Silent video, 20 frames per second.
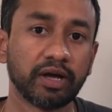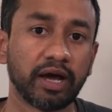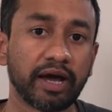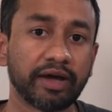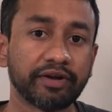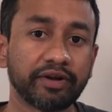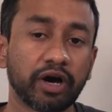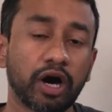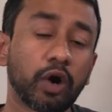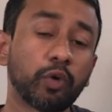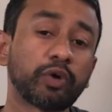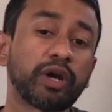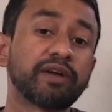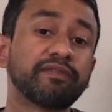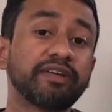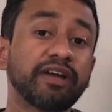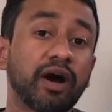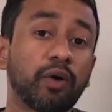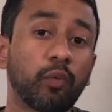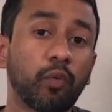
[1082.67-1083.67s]
and how can
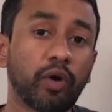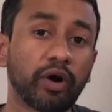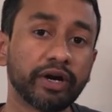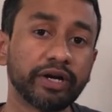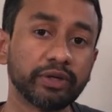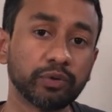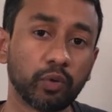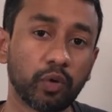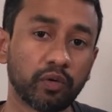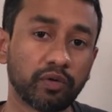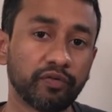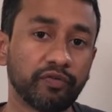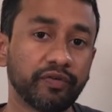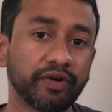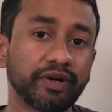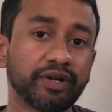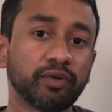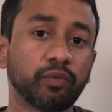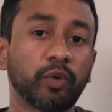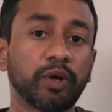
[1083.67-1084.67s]
we avoid
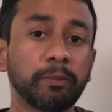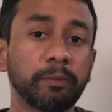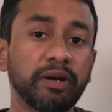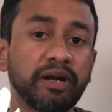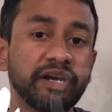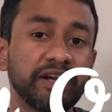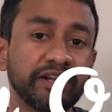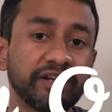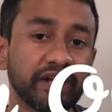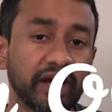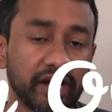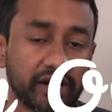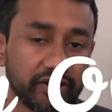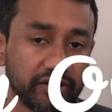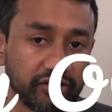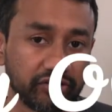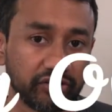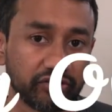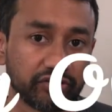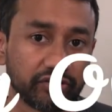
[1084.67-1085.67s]
overfit while building a
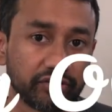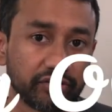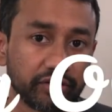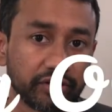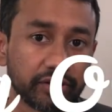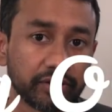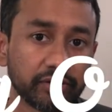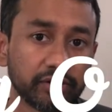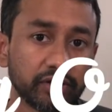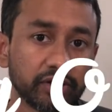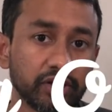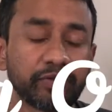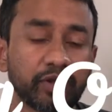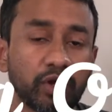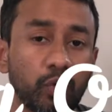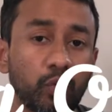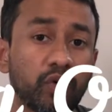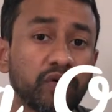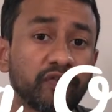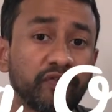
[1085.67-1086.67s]
decision tree.
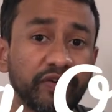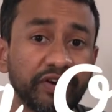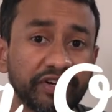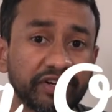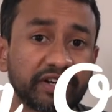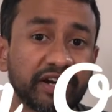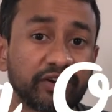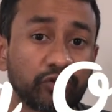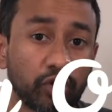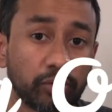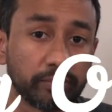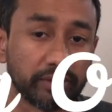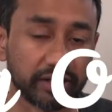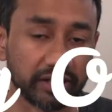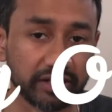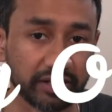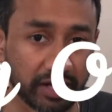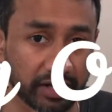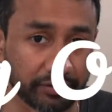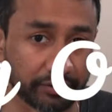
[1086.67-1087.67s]
Overfit can
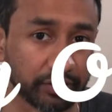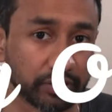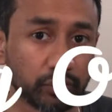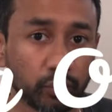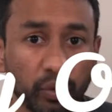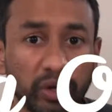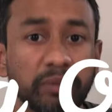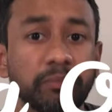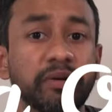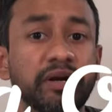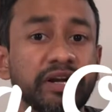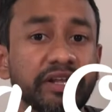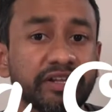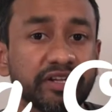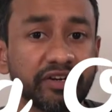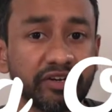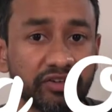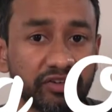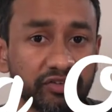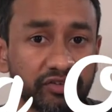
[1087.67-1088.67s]
commonly occur while building a
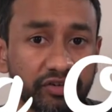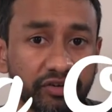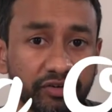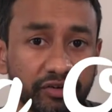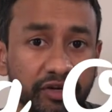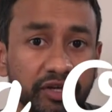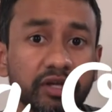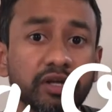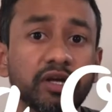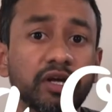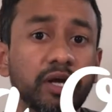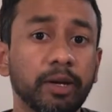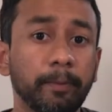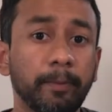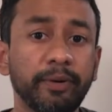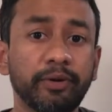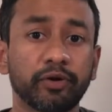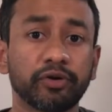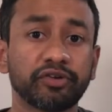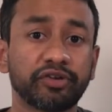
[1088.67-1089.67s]
decision tree
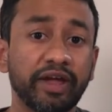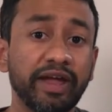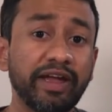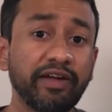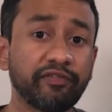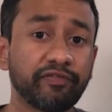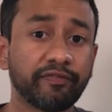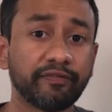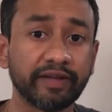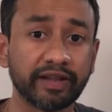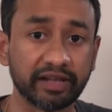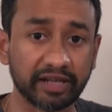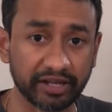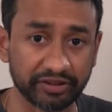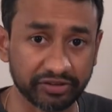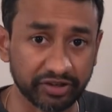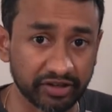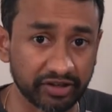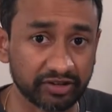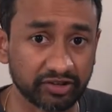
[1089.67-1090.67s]
because if we let
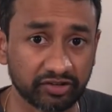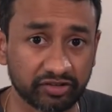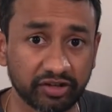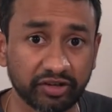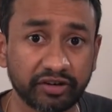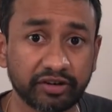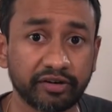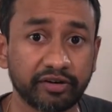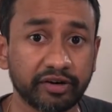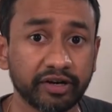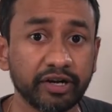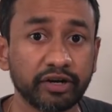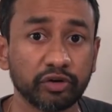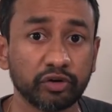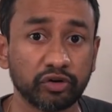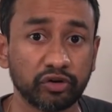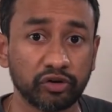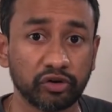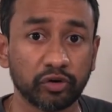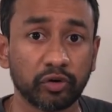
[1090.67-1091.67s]
the decision tree to
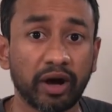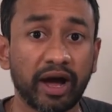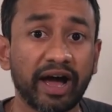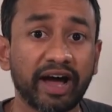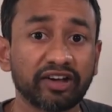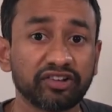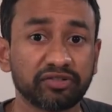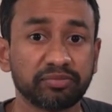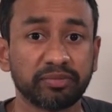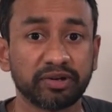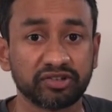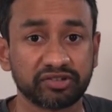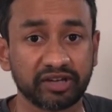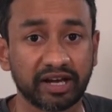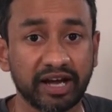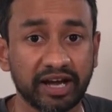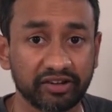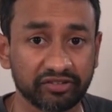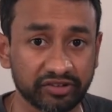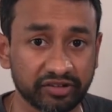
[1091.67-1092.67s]
grow as much
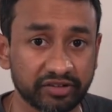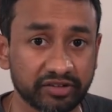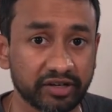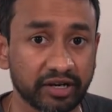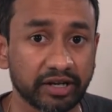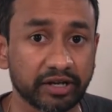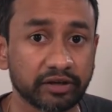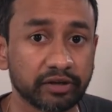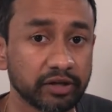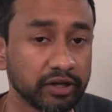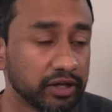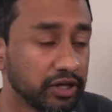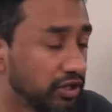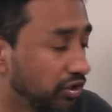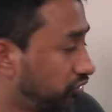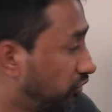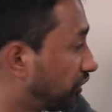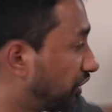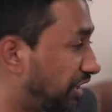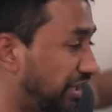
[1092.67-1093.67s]
as it can,
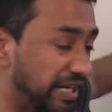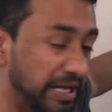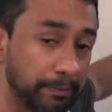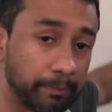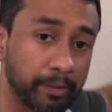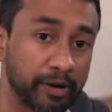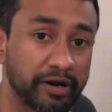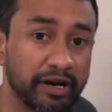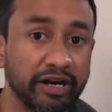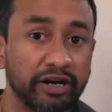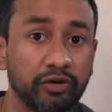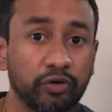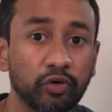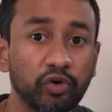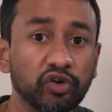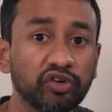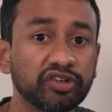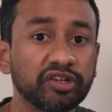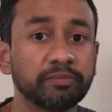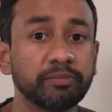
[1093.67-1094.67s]
so the deeper it
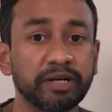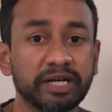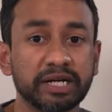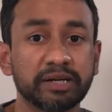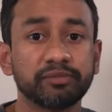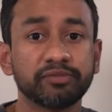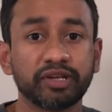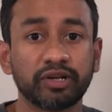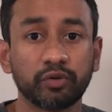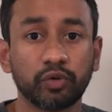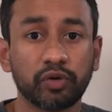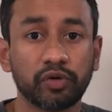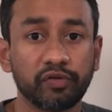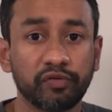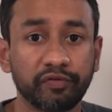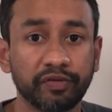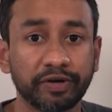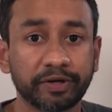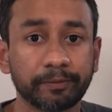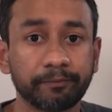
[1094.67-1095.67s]
goes, it becomes an
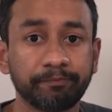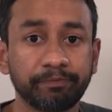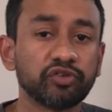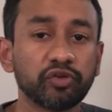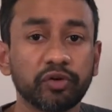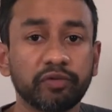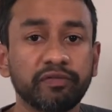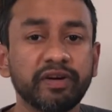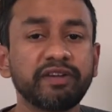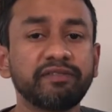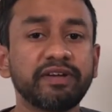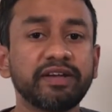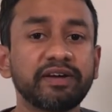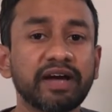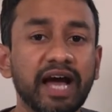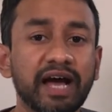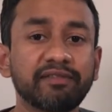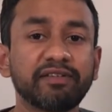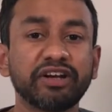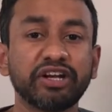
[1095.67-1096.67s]
overfit. So when we
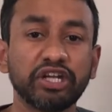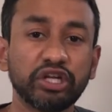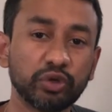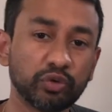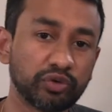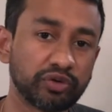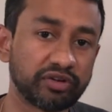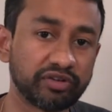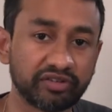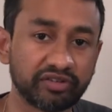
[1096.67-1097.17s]
have a new